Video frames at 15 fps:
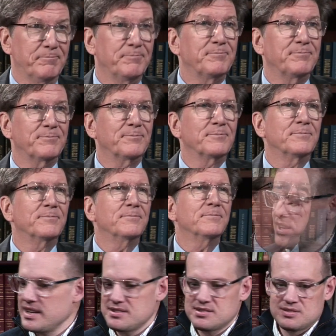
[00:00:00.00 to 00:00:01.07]
It can.
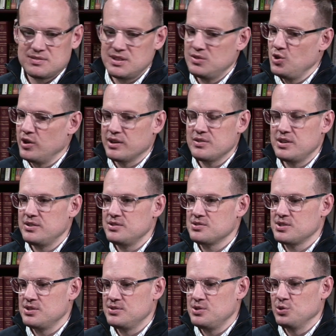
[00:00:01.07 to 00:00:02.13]
And
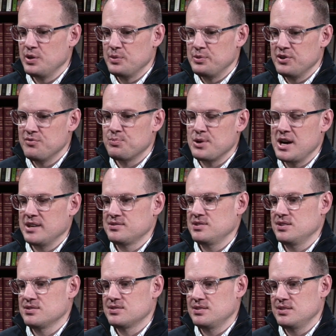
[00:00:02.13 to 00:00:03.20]
there's a deliberative process.